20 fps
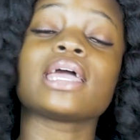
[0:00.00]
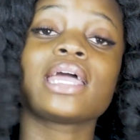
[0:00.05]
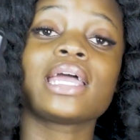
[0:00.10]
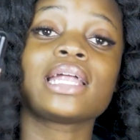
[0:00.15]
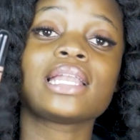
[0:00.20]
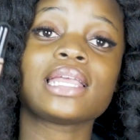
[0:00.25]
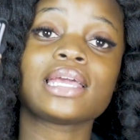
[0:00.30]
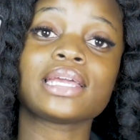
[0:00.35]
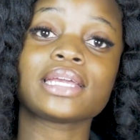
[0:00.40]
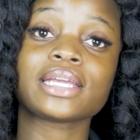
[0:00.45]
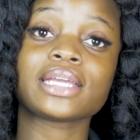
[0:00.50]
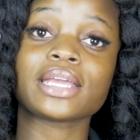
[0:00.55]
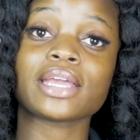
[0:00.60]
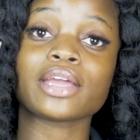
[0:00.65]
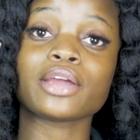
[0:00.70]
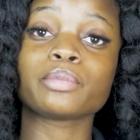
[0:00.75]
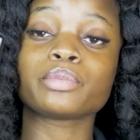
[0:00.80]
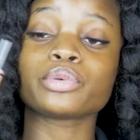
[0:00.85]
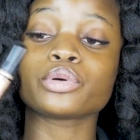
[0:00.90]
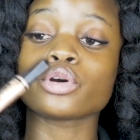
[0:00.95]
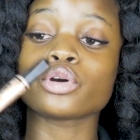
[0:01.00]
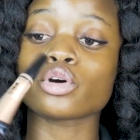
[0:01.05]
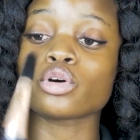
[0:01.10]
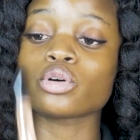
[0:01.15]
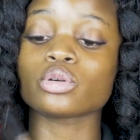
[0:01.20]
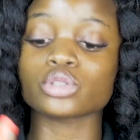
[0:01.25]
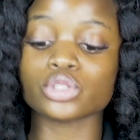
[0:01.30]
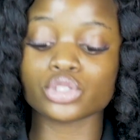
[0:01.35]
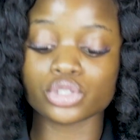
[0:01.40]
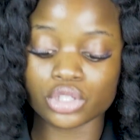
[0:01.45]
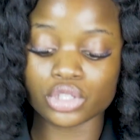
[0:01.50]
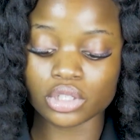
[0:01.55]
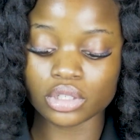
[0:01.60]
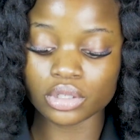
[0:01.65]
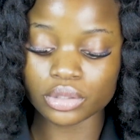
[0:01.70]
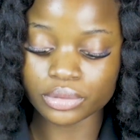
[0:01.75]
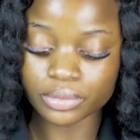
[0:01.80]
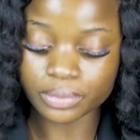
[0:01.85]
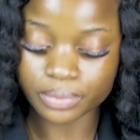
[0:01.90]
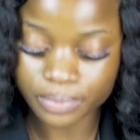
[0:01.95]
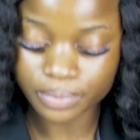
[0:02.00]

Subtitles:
LA Gear Pro concealer.